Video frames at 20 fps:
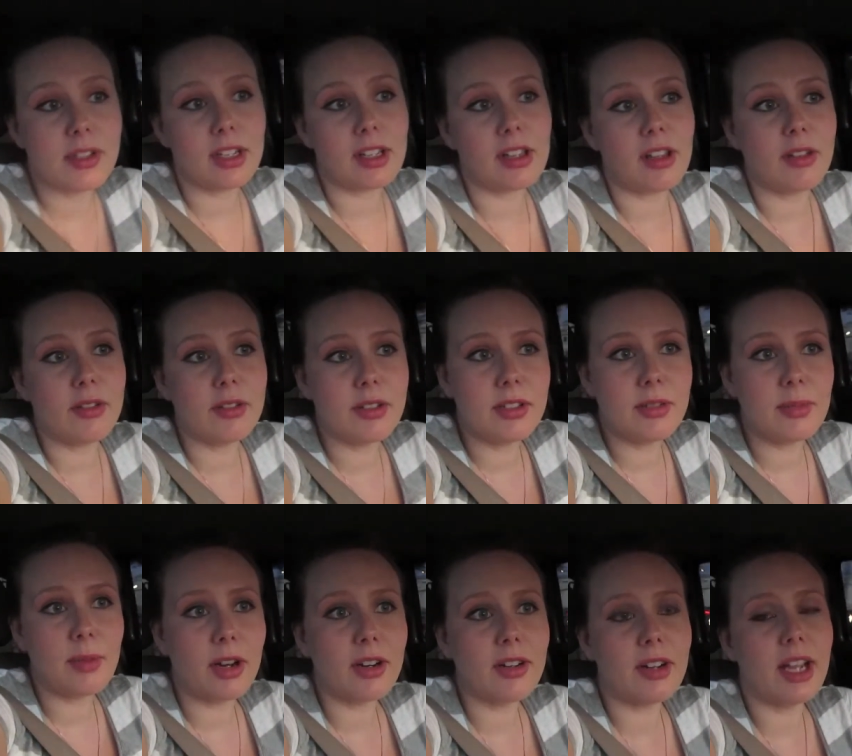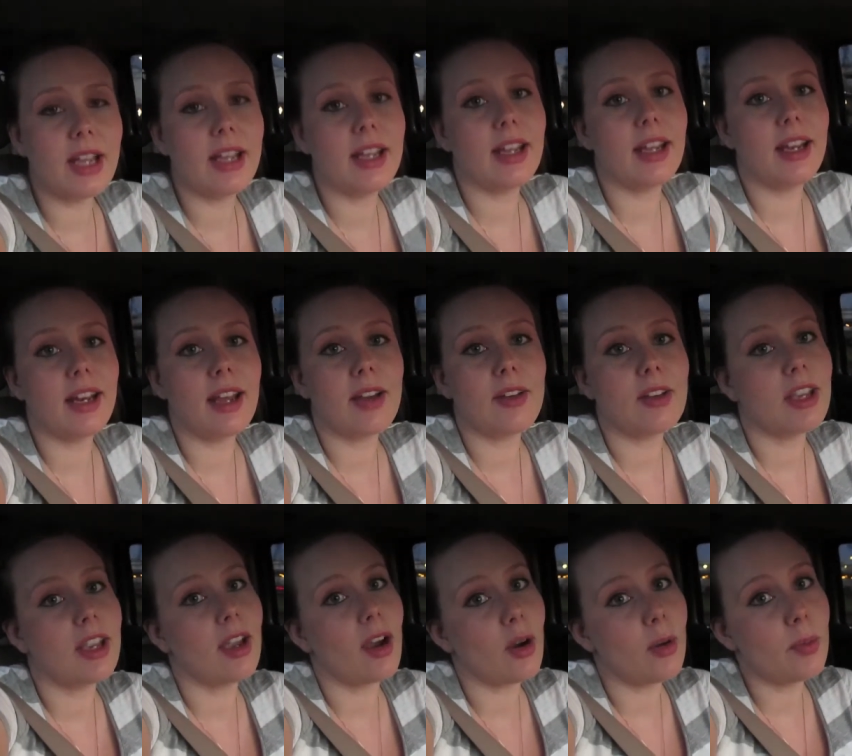to close tomorrow night and now
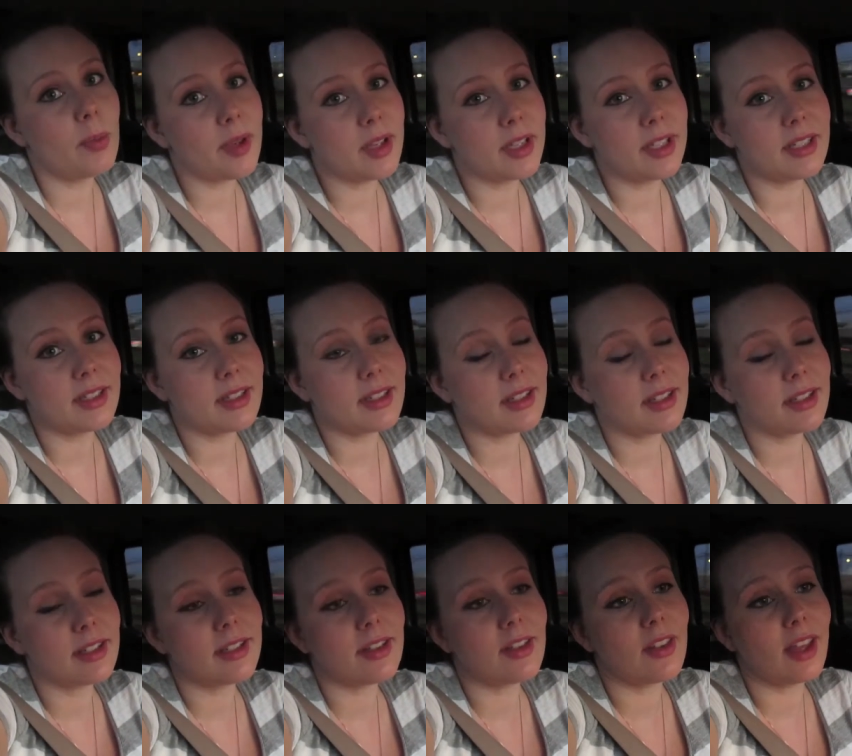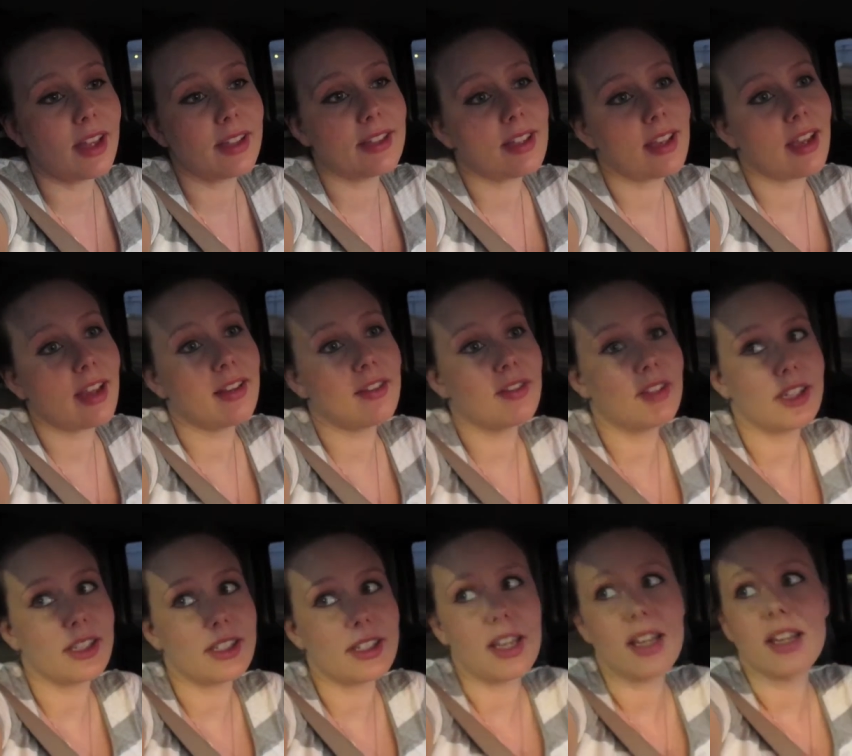he opens, so that's kind of
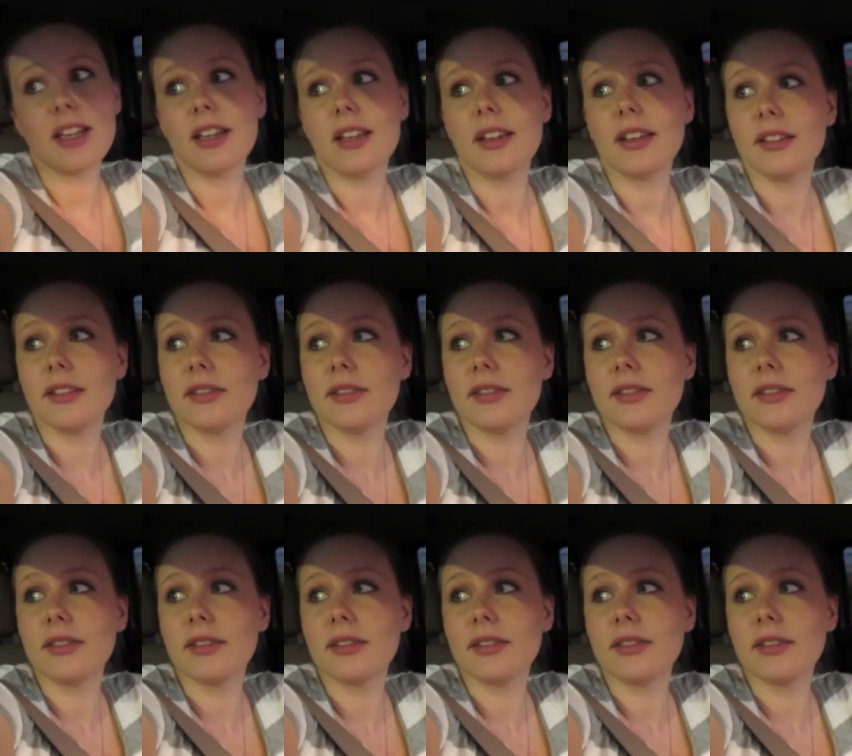exciting